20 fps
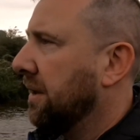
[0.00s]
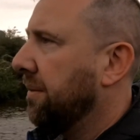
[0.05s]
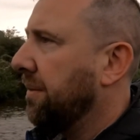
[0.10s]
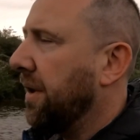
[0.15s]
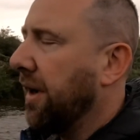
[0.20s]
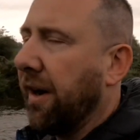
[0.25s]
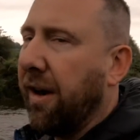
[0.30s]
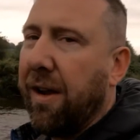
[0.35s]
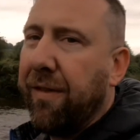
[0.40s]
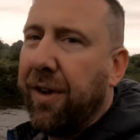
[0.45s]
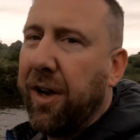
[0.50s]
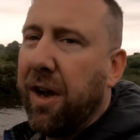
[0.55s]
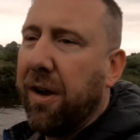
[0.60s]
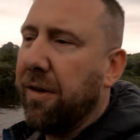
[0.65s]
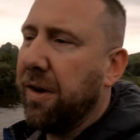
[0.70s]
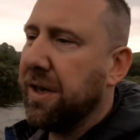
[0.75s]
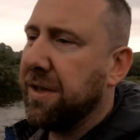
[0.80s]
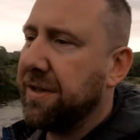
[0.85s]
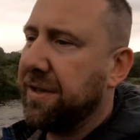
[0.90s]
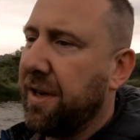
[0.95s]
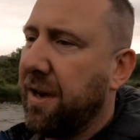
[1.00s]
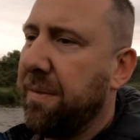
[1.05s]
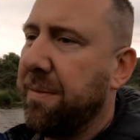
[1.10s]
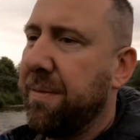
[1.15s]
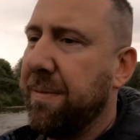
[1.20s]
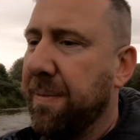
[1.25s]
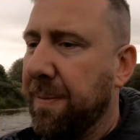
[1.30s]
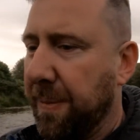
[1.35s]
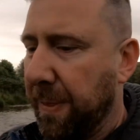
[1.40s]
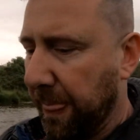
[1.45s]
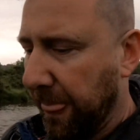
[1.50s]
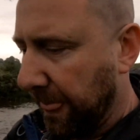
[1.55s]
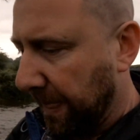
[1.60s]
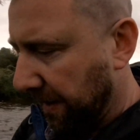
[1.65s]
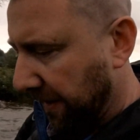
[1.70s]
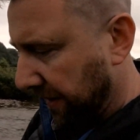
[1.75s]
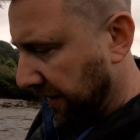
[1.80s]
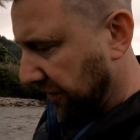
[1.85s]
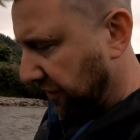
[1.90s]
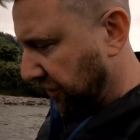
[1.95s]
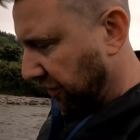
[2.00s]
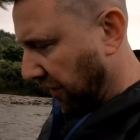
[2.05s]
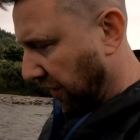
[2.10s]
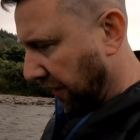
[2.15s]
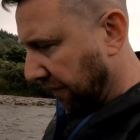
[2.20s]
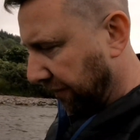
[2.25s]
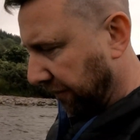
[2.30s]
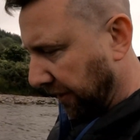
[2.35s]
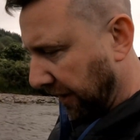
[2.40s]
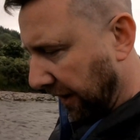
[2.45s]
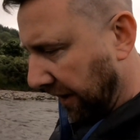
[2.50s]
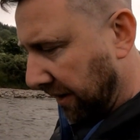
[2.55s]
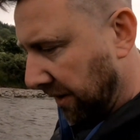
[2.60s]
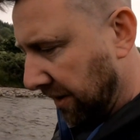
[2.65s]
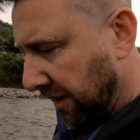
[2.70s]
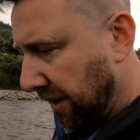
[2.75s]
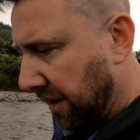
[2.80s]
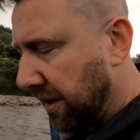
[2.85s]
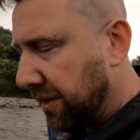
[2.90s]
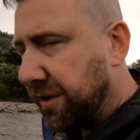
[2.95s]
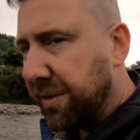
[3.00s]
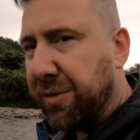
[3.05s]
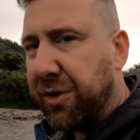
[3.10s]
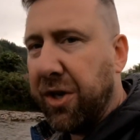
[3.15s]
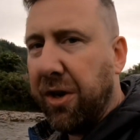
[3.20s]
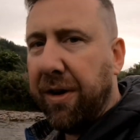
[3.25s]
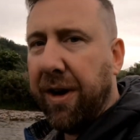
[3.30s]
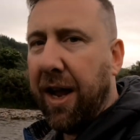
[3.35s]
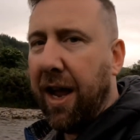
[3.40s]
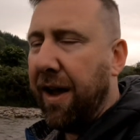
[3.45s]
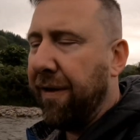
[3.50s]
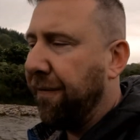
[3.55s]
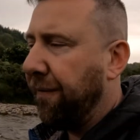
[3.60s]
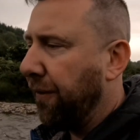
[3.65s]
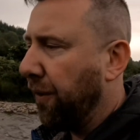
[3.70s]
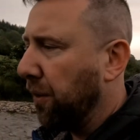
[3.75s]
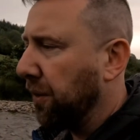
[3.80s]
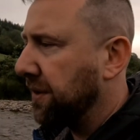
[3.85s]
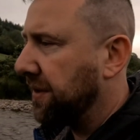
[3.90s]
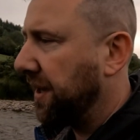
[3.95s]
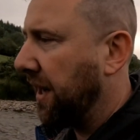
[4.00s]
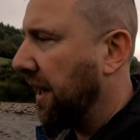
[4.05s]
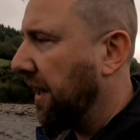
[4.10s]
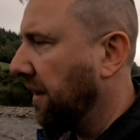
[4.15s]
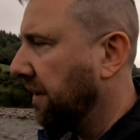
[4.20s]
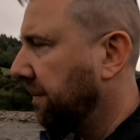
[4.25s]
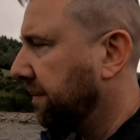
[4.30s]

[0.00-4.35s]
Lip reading: So I can have a go at this shot over here. So I'm shooting at f14,